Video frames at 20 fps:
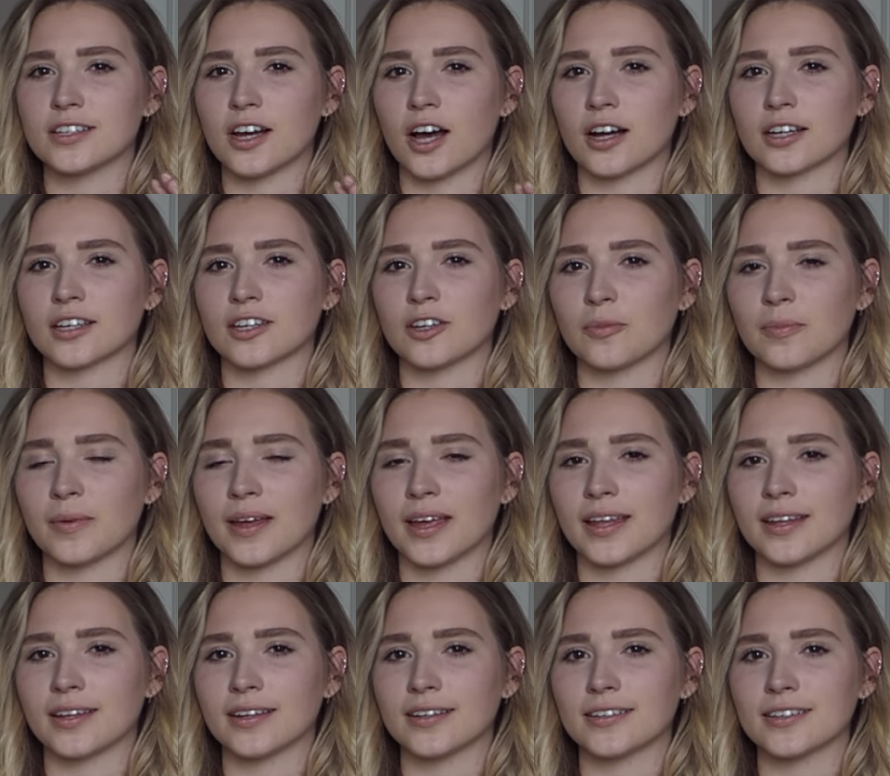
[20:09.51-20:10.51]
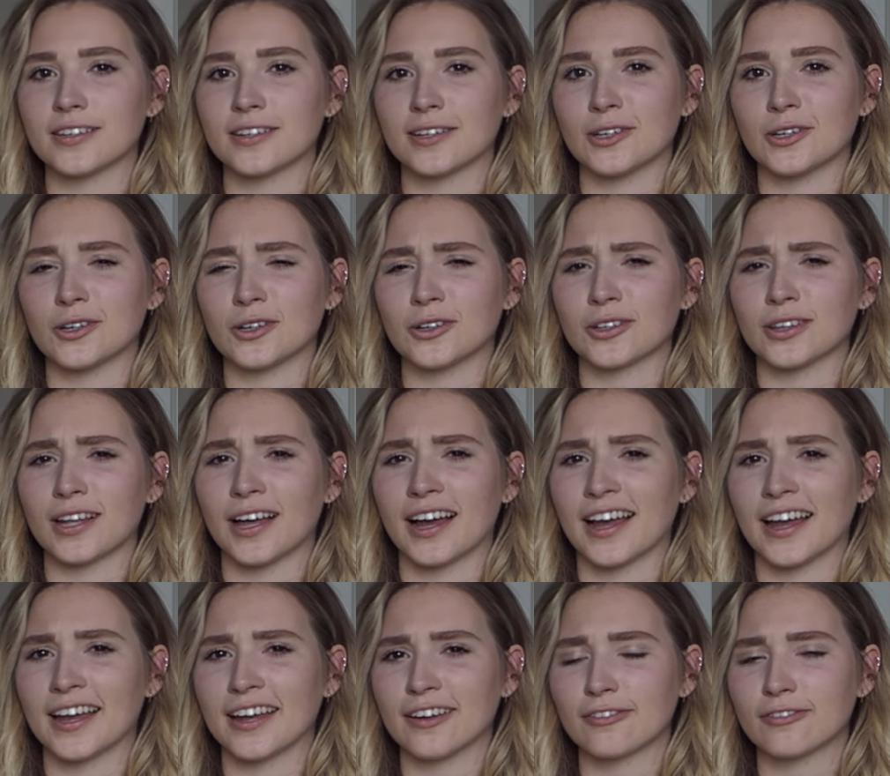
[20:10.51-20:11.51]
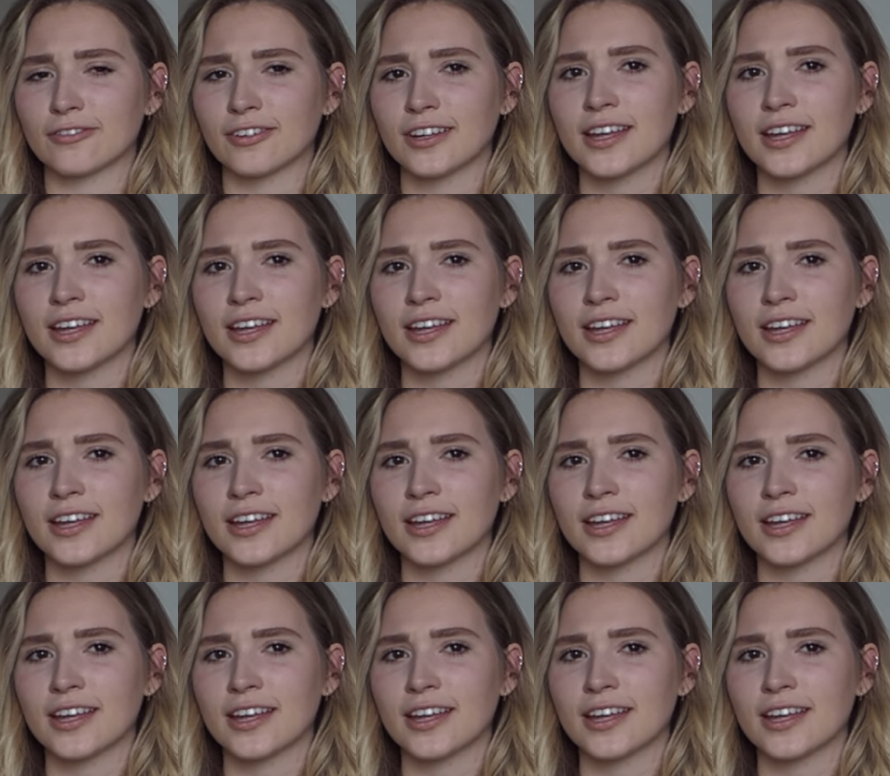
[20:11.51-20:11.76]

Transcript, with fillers: document your life.